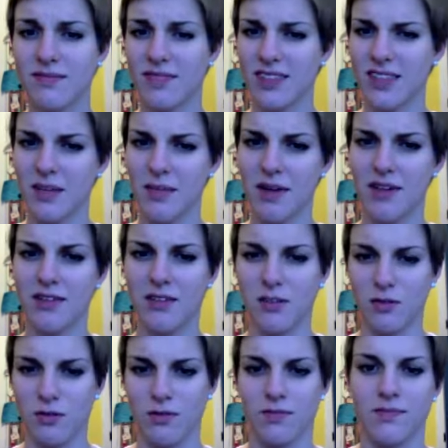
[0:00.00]
because I might
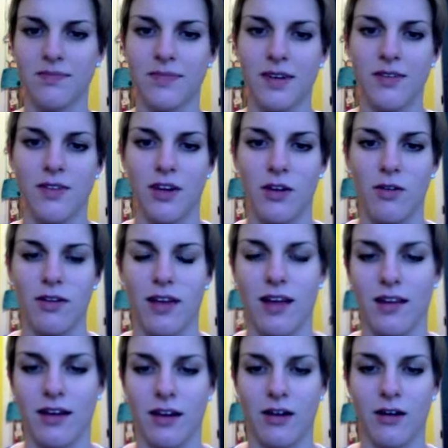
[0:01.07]
do a video on
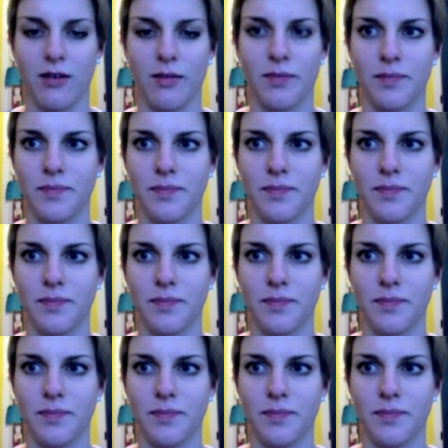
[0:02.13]
that later